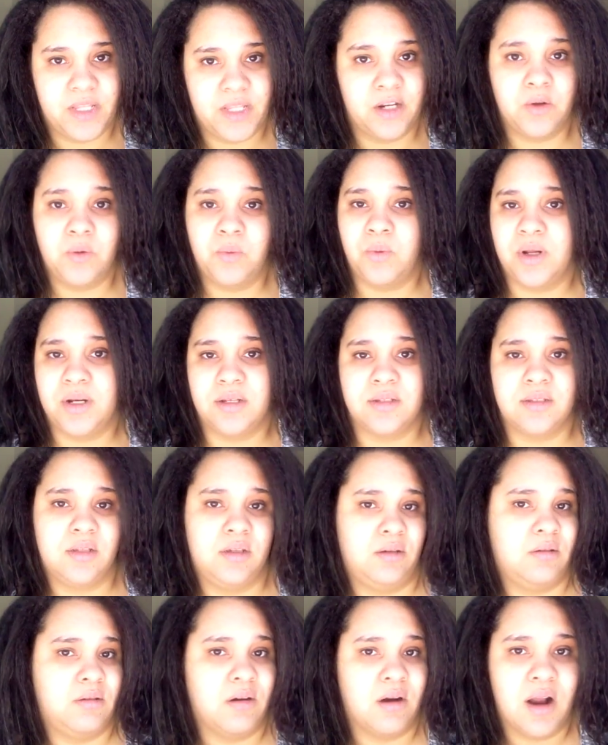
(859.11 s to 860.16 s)
They don't want to
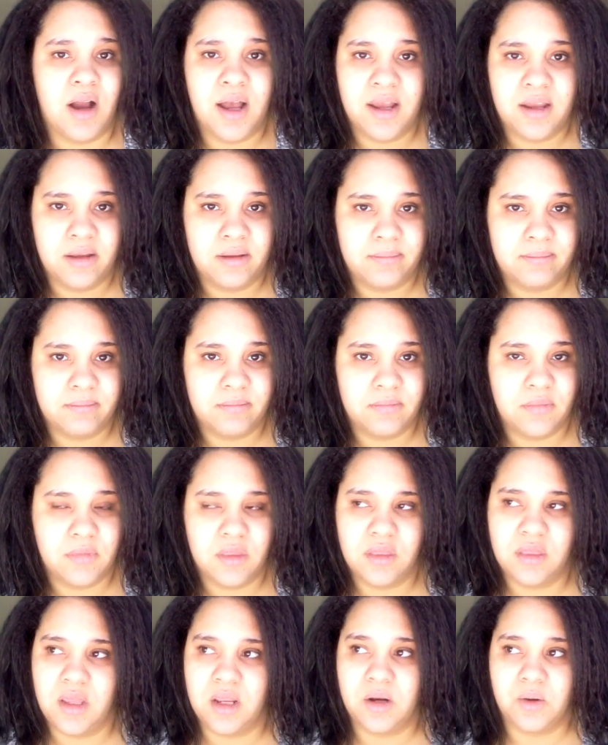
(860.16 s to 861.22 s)
see you cry.
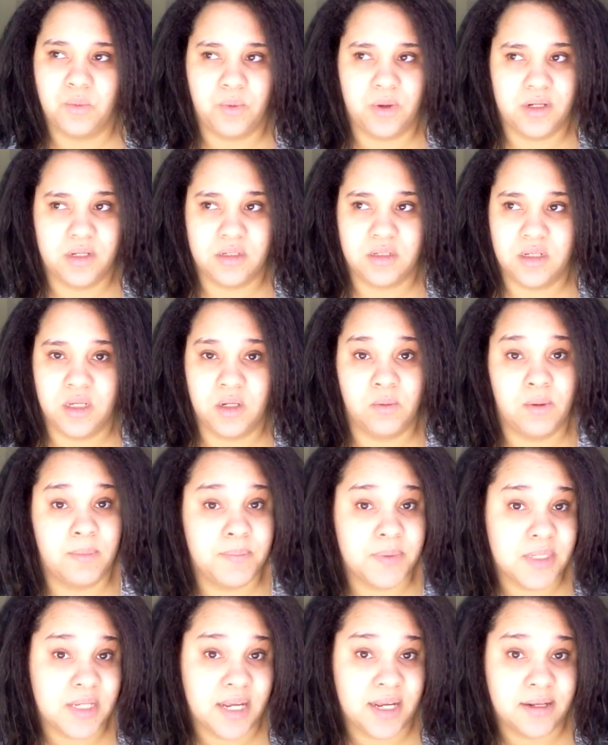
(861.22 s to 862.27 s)
They don't want to see you
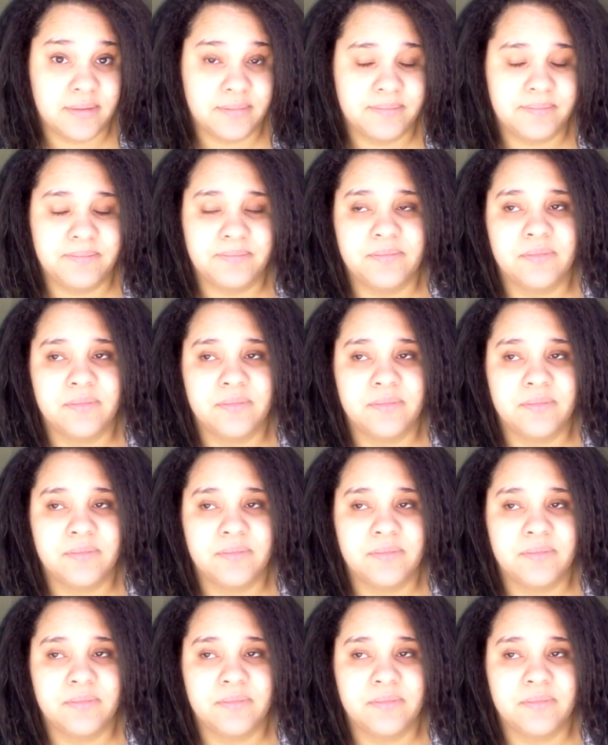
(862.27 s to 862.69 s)
upset.